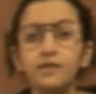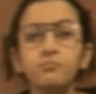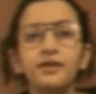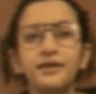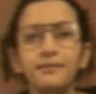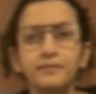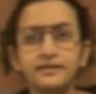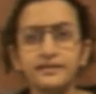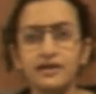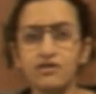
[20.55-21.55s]
My name is
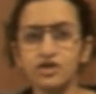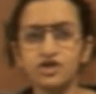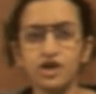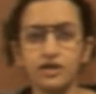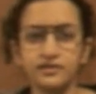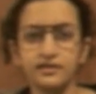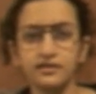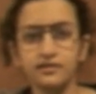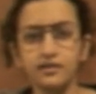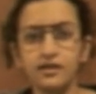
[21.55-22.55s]
Sarah Johnson.